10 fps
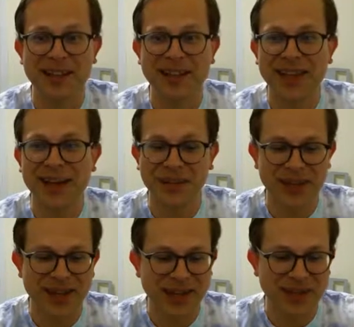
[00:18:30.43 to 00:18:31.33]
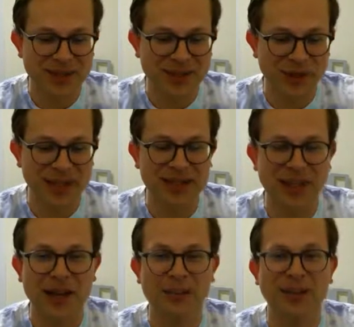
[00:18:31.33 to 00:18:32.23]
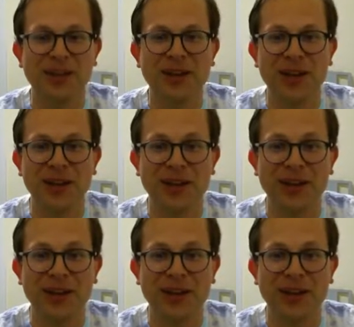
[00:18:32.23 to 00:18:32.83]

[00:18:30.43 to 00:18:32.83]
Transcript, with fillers: the Cloud9 is still my top cart.